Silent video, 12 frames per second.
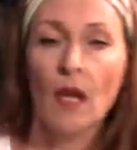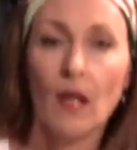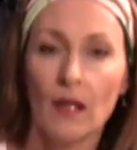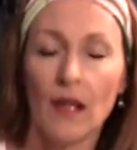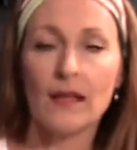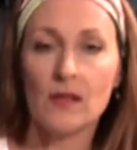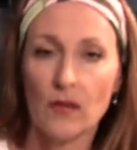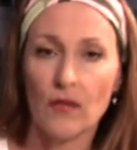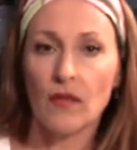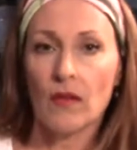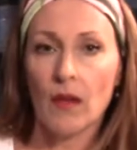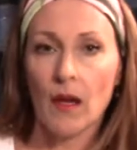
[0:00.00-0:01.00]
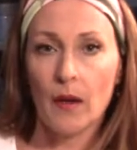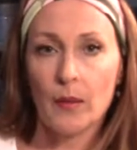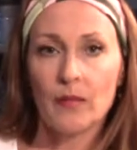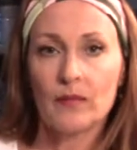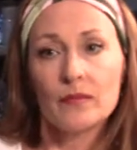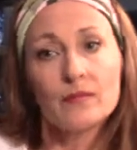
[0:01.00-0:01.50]
lots of
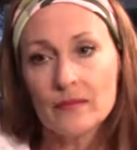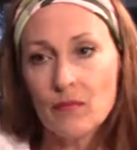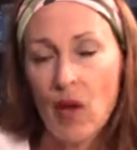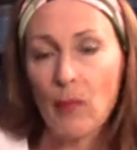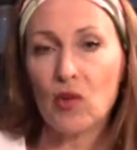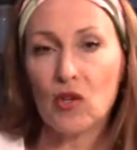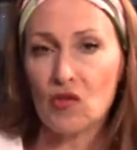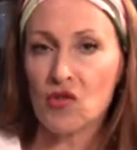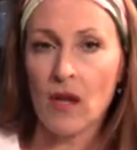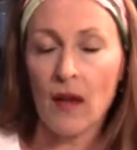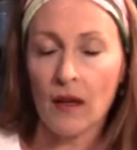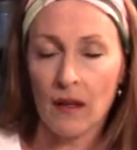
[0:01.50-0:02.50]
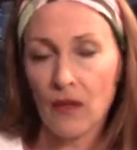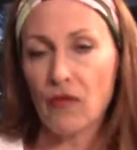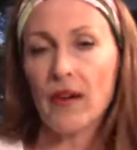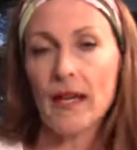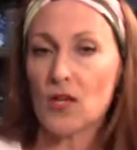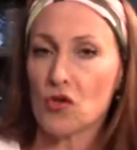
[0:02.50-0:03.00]
people use that in
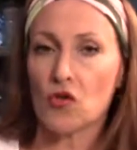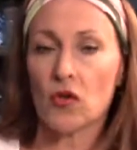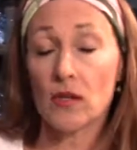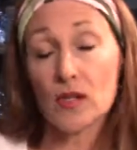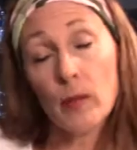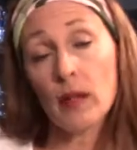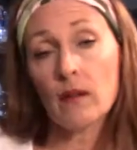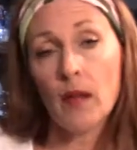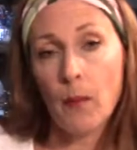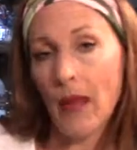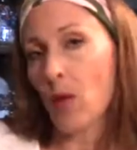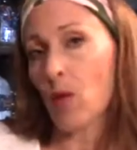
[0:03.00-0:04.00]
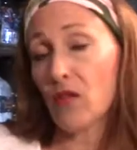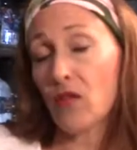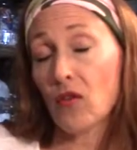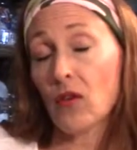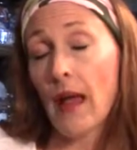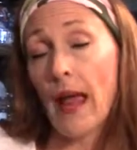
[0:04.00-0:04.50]
different industries, but they make one
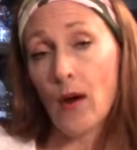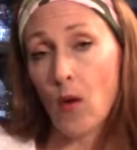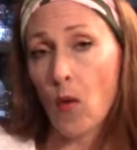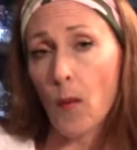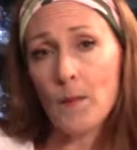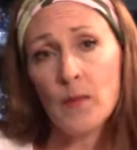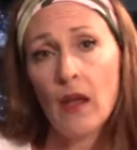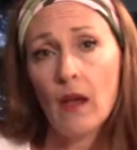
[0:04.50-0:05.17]
for at home.